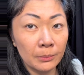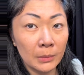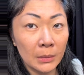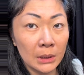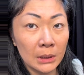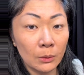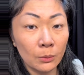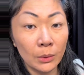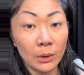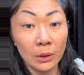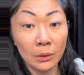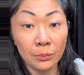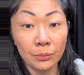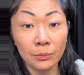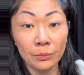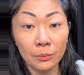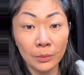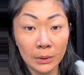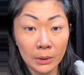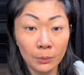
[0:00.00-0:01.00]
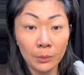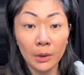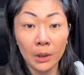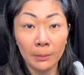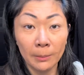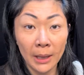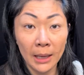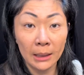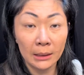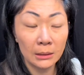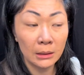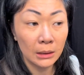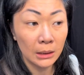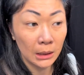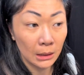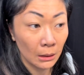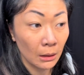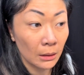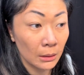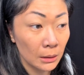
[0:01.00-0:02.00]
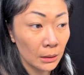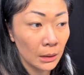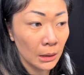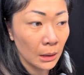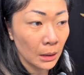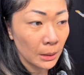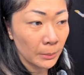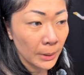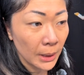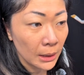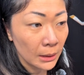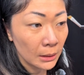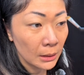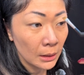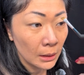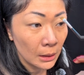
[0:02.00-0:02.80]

Then we got a bed. He got a bed.